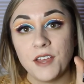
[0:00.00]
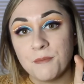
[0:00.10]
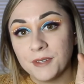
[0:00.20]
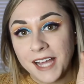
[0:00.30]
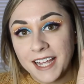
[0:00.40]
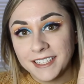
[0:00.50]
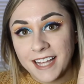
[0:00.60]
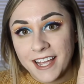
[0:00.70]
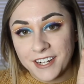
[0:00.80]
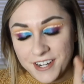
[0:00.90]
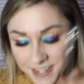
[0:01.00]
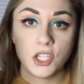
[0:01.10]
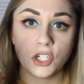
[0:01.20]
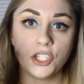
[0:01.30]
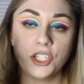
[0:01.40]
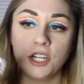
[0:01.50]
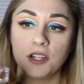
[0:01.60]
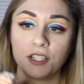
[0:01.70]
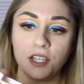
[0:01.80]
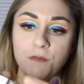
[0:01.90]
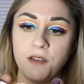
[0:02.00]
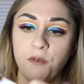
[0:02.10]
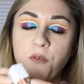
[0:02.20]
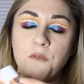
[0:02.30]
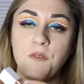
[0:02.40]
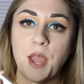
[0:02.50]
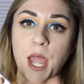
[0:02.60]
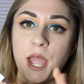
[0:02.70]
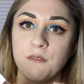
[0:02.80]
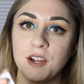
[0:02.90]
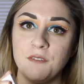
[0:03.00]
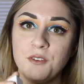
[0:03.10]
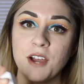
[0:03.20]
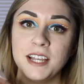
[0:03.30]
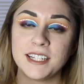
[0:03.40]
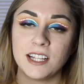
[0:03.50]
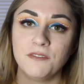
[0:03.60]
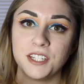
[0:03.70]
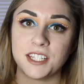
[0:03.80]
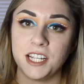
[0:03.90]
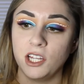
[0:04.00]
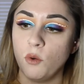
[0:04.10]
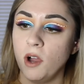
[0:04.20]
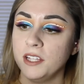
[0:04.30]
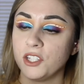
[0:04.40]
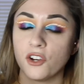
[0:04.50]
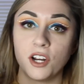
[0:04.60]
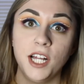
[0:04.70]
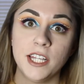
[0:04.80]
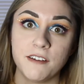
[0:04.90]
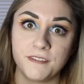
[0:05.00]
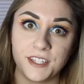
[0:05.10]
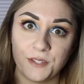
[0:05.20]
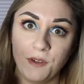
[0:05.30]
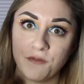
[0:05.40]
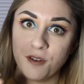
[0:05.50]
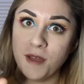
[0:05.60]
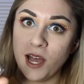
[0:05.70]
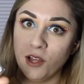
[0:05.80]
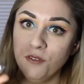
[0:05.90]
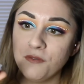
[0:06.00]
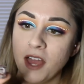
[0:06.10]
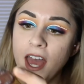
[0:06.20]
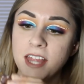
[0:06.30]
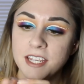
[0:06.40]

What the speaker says: a black liner. These are seriously my favorite. If you guys love the Stila ones, you're gonna love this one from e.l.f.